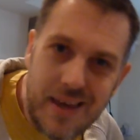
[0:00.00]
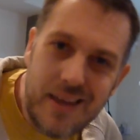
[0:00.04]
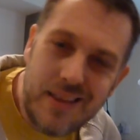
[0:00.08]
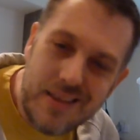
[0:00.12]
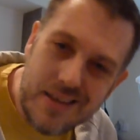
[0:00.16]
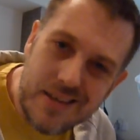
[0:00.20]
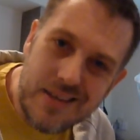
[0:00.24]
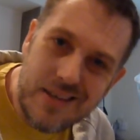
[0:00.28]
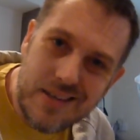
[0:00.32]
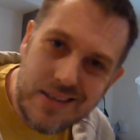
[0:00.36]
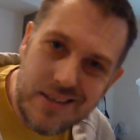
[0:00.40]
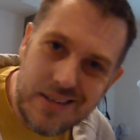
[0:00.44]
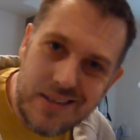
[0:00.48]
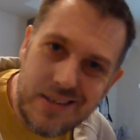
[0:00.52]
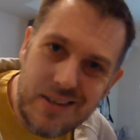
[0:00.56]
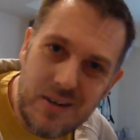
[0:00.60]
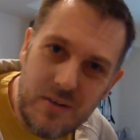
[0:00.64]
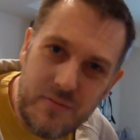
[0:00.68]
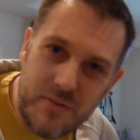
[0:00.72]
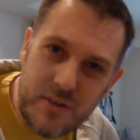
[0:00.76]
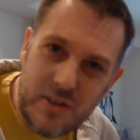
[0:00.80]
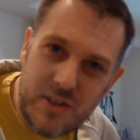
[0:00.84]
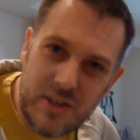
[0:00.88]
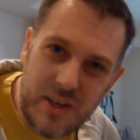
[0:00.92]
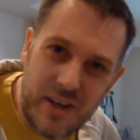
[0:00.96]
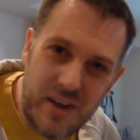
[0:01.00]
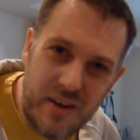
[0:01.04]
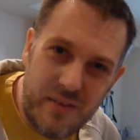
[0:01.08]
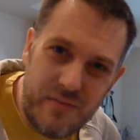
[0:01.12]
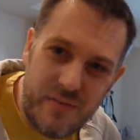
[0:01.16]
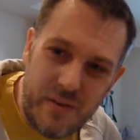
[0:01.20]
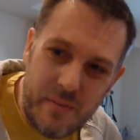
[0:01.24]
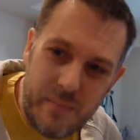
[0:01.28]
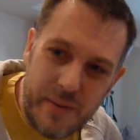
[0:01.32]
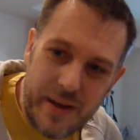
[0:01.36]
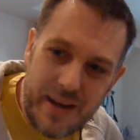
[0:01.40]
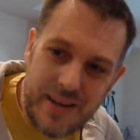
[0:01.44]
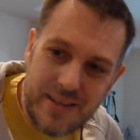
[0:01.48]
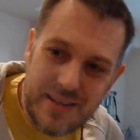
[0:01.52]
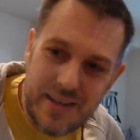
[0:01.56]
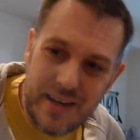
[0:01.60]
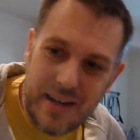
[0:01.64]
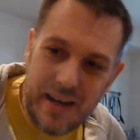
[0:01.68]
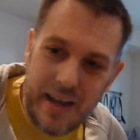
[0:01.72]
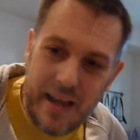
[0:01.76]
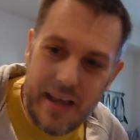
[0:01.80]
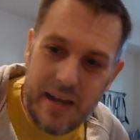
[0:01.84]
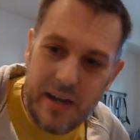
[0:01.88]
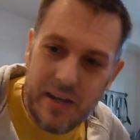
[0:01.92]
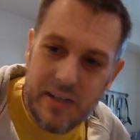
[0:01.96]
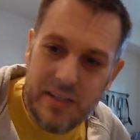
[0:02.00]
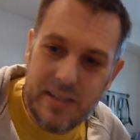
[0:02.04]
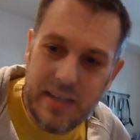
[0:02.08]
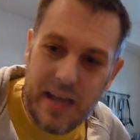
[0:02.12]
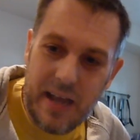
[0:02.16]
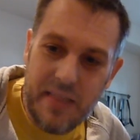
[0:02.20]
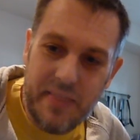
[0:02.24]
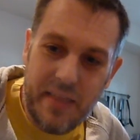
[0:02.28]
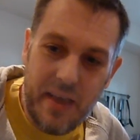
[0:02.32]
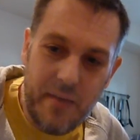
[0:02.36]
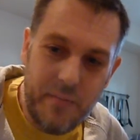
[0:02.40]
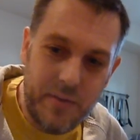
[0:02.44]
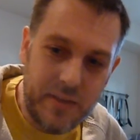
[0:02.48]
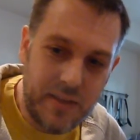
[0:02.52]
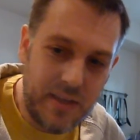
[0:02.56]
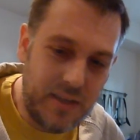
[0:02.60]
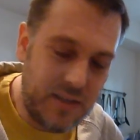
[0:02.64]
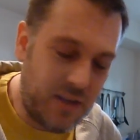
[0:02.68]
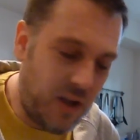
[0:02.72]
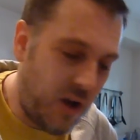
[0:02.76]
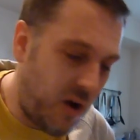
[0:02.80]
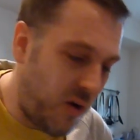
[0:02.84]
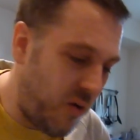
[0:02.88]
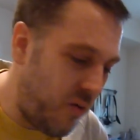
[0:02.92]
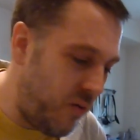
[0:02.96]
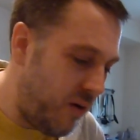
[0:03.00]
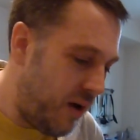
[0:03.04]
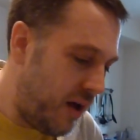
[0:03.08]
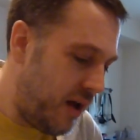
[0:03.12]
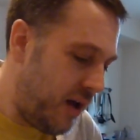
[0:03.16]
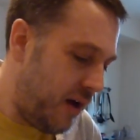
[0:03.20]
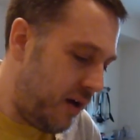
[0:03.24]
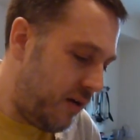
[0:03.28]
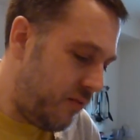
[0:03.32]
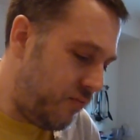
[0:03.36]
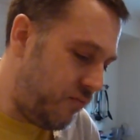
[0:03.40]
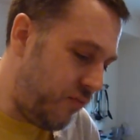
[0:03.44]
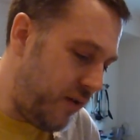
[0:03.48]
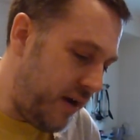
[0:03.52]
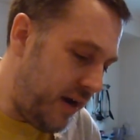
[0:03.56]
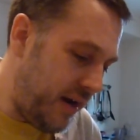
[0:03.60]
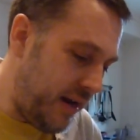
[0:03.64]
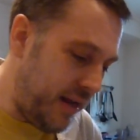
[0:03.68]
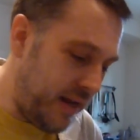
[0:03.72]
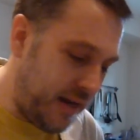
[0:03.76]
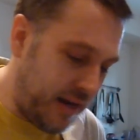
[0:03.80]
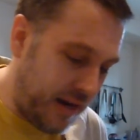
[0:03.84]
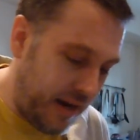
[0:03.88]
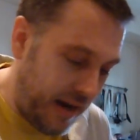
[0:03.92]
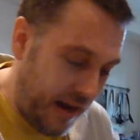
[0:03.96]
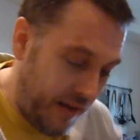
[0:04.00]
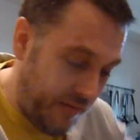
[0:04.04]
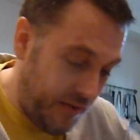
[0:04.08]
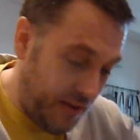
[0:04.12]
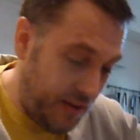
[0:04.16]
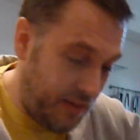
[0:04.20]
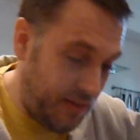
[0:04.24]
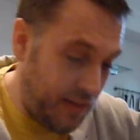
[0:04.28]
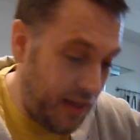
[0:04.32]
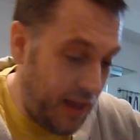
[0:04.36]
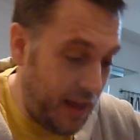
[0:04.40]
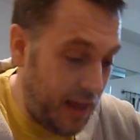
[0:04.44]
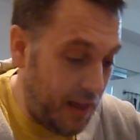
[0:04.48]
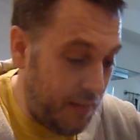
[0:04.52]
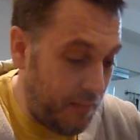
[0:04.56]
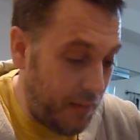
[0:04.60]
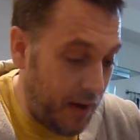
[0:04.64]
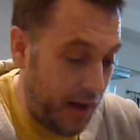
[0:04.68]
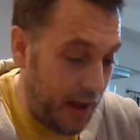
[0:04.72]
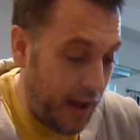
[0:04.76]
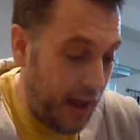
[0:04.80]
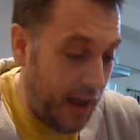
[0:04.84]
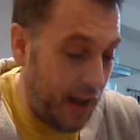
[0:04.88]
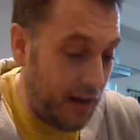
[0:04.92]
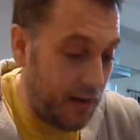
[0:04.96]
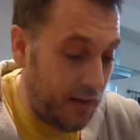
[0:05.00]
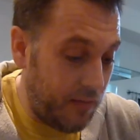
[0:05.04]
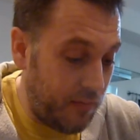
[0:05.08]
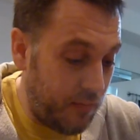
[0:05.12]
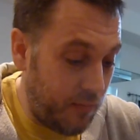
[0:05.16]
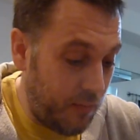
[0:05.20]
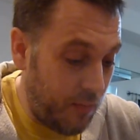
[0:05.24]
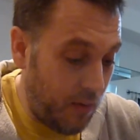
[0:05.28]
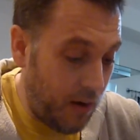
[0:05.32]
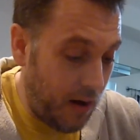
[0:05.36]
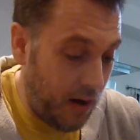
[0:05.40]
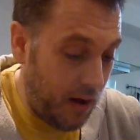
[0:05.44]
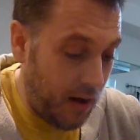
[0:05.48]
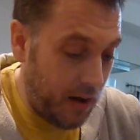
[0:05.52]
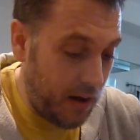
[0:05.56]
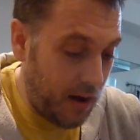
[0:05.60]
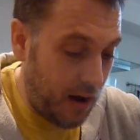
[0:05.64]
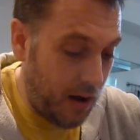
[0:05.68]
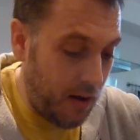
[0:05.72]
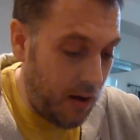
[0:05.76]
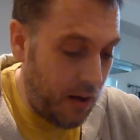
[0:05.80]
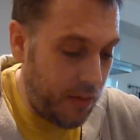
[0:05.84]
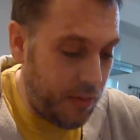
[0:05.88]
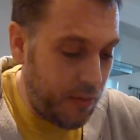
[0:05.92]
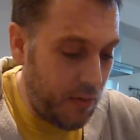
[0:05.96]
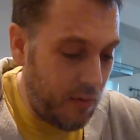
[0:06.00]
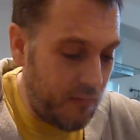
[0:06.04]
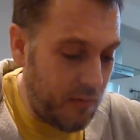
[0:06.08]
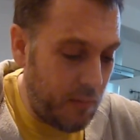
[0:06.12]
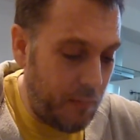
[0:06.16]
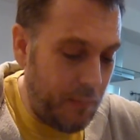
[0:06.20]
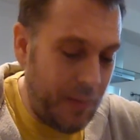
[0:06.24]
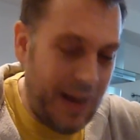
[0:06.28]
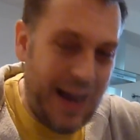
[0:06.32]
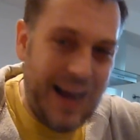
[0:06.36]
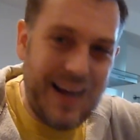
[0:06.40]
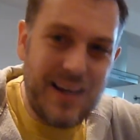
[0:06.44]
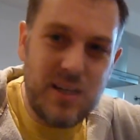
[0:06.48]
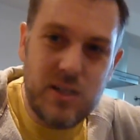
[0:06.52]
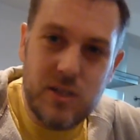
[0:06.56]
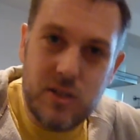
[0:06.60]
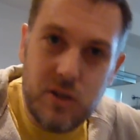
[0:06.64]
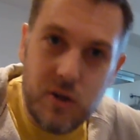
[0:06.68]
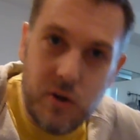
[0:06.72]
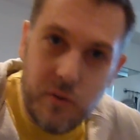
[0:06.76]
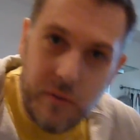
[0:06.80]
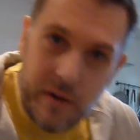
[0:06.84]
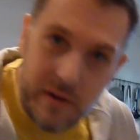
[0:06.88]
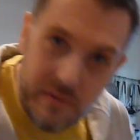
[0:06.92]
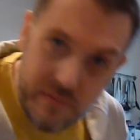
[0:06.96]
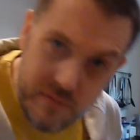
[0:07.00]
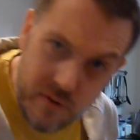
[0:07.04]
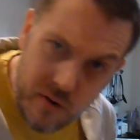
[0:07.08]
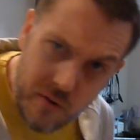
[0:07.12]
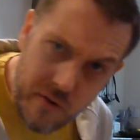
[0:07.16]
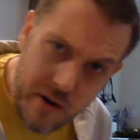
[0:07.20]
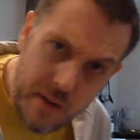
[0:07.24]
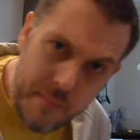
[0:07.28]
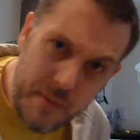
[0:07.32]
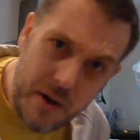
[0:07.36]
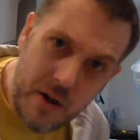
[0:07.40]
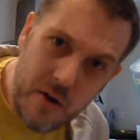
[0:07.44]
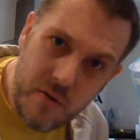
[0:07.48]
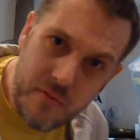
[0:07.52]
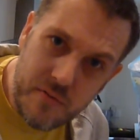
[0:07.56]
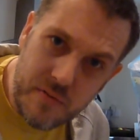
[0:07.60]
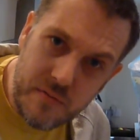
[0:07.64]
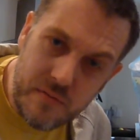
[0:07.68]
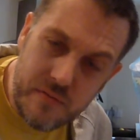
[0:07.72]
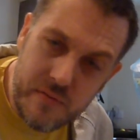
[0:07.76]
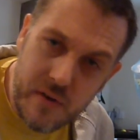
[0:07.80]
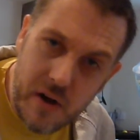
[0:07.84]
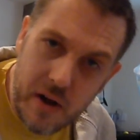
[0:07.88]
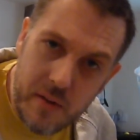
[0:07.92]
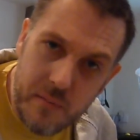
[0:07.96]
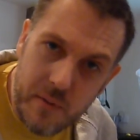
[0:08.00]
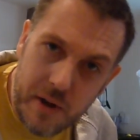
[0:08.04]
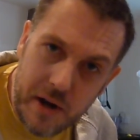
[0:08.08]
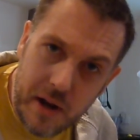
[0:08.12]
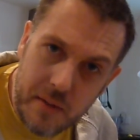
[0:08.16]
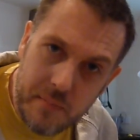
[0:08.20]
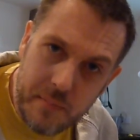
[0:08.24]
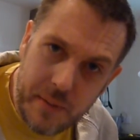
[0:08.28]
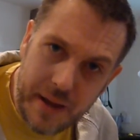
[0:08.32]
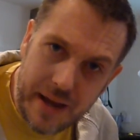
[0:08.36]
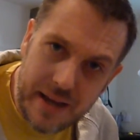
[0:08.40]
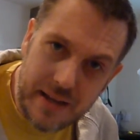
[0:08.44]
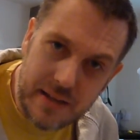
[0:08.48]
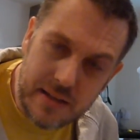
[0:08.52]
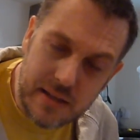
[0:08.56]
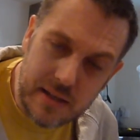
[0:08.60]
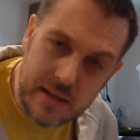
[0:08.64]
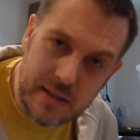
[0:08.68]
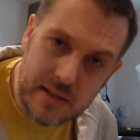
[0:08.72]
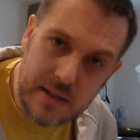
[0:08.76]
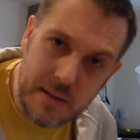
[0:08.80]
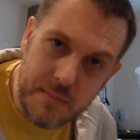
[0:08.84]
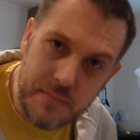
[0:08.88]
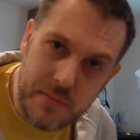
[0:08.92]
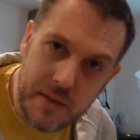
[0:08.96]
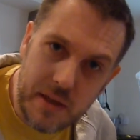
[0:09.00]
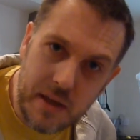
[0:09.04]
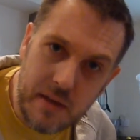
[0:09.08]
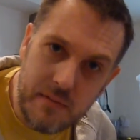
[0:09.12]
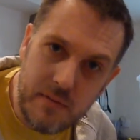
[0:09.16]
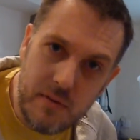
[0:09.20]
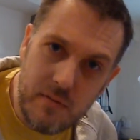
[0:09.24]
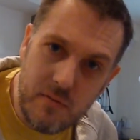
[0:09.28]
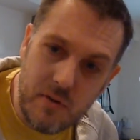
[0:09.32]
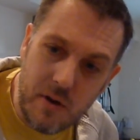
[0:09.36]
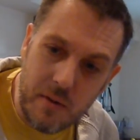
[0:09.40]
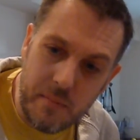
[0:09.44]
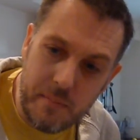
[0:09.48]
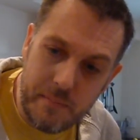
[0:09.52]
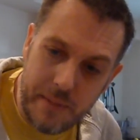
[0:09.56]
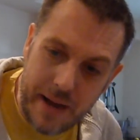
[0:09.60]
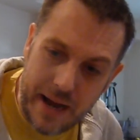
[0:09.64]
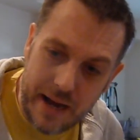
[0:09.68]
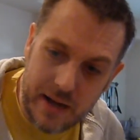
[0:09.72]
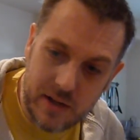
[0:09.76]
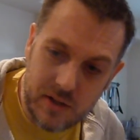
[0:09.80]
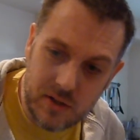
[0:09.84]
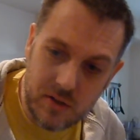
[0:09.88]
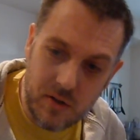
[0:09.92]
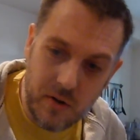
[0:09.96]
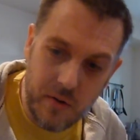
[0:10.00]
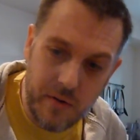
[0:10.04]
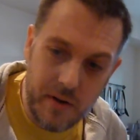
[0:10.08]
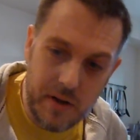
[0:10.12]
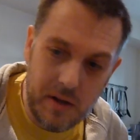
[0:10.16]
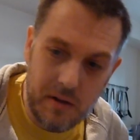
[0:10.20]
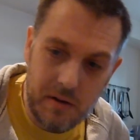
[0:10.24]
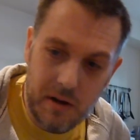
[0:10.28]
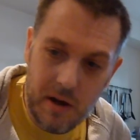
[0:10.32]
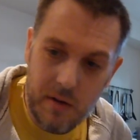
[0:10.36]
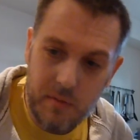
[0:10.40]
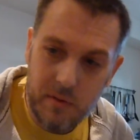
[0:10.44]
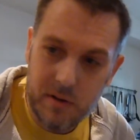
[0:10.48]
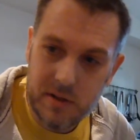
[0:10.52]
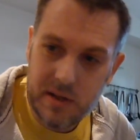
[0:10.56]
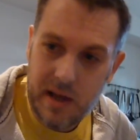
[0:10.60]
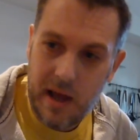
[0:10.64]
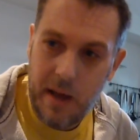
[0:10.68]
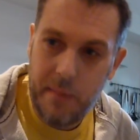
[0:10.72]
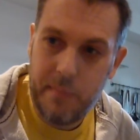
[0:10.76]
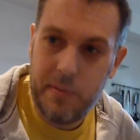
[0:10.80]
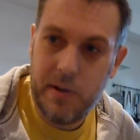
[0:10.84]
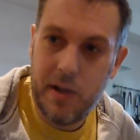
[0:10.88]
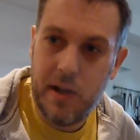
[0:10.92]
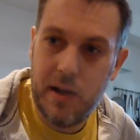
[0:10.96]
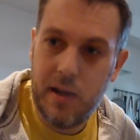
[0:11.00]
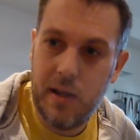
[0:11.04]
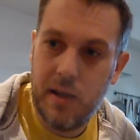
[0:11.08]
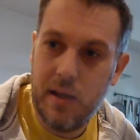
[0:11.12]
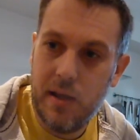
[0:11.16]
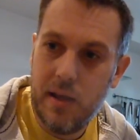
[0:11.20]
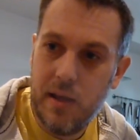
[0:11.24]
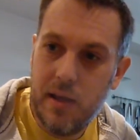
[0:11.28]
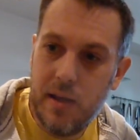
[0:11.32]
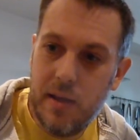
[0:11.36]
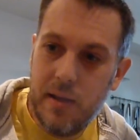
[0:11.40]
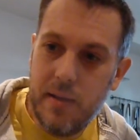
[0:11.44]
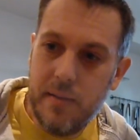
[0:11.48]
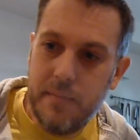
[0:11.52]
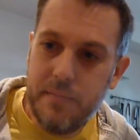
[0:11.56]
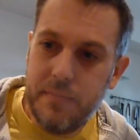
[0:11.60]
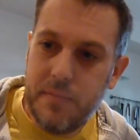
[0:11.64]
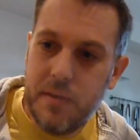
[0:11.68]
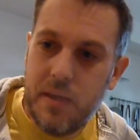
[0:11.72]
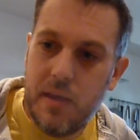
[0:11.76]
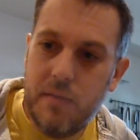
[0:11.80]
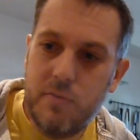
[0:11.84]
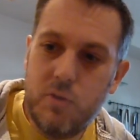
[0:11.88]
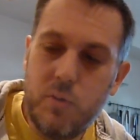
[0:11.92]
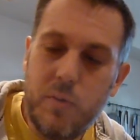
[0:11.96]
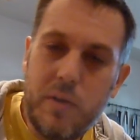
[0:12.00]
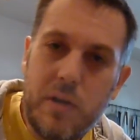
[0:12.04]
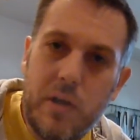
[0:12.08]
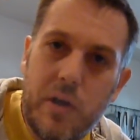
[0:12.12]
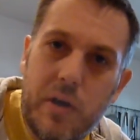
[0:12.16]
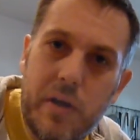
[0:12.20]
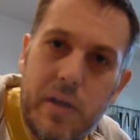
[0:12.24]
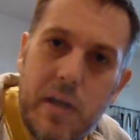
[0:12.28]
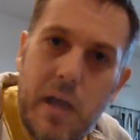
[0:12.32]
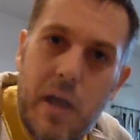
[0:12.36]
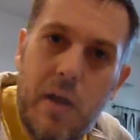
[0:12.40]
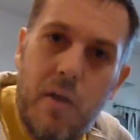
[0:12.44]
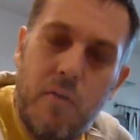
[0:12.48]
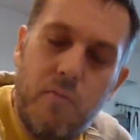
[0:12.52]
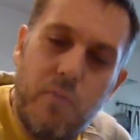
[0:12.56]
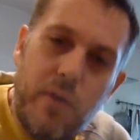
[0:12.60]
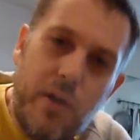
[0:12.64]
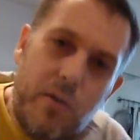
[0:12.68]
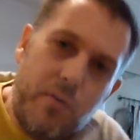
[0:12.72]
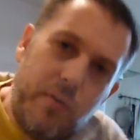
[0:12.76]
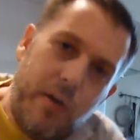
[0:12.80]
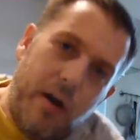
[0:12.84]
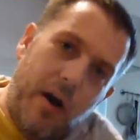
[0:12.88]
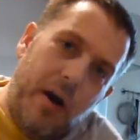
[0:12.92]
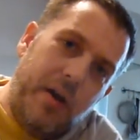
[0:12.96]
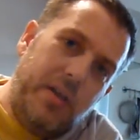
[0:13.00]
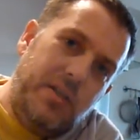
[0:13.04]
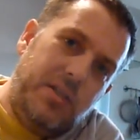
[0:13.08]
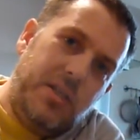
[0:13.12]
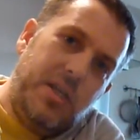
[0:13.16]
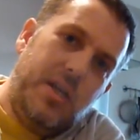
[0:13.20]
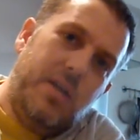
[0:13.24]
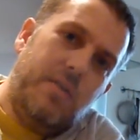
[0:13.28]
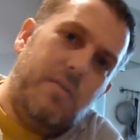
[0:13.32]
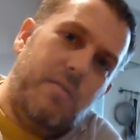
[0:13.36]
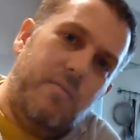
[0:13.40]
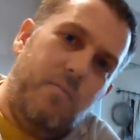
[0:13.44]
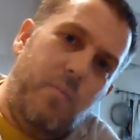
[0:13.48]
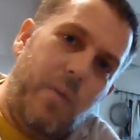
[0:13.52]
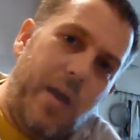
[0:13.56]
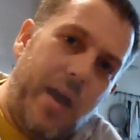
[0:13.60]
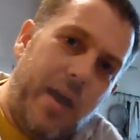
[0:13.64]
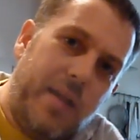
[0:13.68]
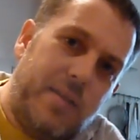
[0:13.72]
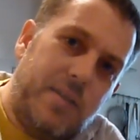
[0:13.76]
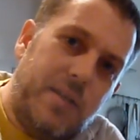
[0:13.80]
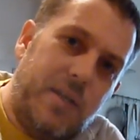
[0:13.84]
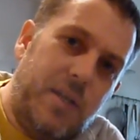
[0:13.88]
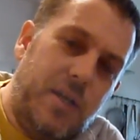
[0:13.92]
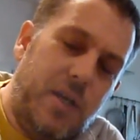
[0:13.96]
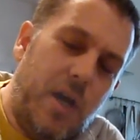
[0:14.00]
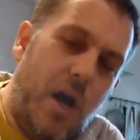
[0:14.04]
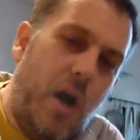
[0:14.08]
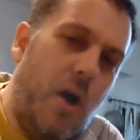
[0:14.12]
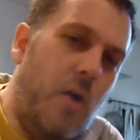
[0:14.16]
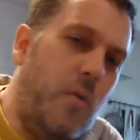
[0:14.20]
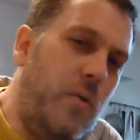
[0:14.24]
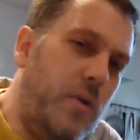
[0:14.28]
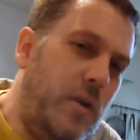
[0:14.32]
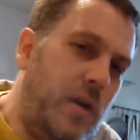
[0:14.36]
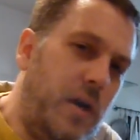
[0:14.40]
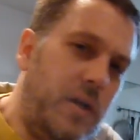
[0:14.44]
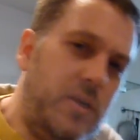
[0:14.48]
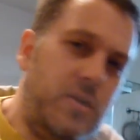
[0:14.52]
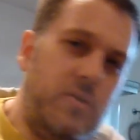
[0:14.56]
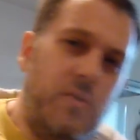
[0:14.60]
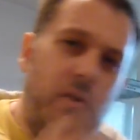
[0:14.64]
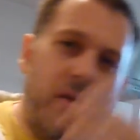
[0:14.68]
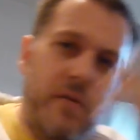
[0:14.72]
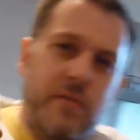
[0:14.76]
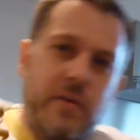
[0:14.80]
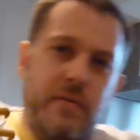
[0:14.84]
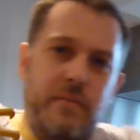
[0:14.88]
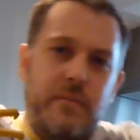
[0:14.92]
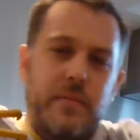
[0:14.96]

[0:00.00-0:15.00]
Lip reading: this is the Silver Surfer basically, and I sat there with this whole really clever thing in my head of what I thought of a backstory for him. I often find when I'm painting something, if you've got a backstory and you know what's happening, it gives you a real idea of where to go, and I sort of